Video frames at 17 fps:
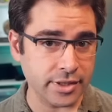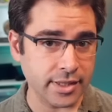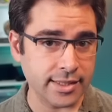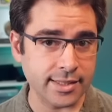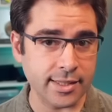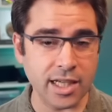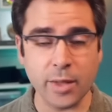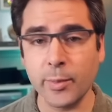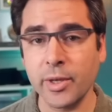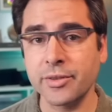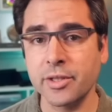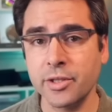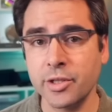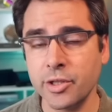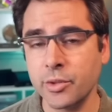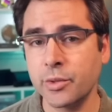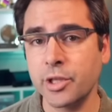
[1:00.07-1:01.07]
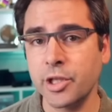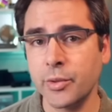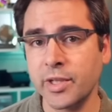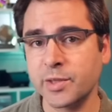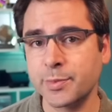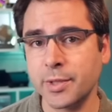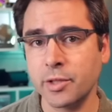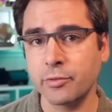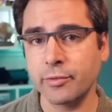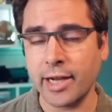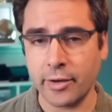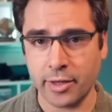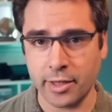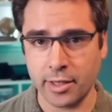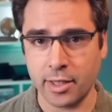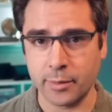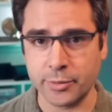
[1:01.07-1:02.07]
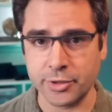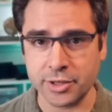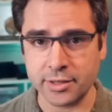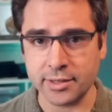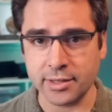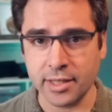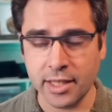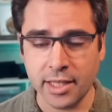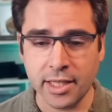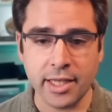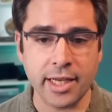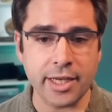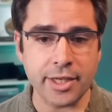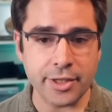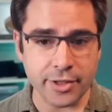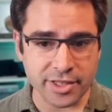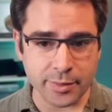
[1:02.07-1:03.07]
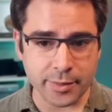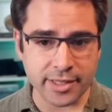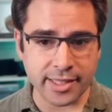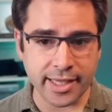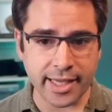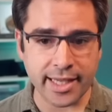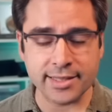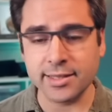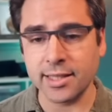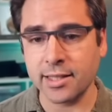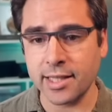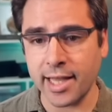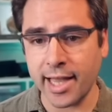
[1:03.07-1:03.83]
let's talk about the new USB routing options. It used to be the case that the